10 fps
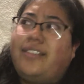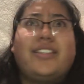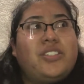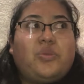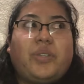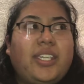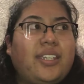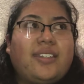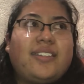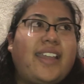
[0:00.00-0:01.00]
This
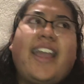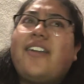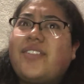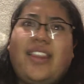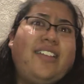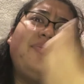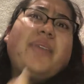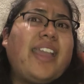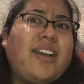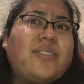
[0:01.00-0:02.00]
week, I haven't left
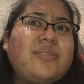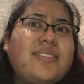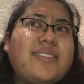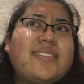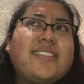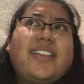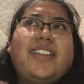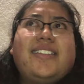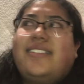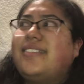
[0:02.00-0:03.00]
my house
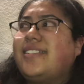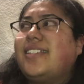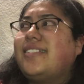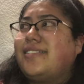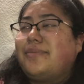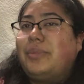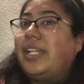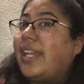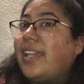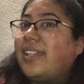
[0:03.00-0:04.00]
since
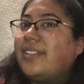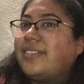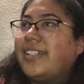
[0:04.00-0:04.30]
Monday,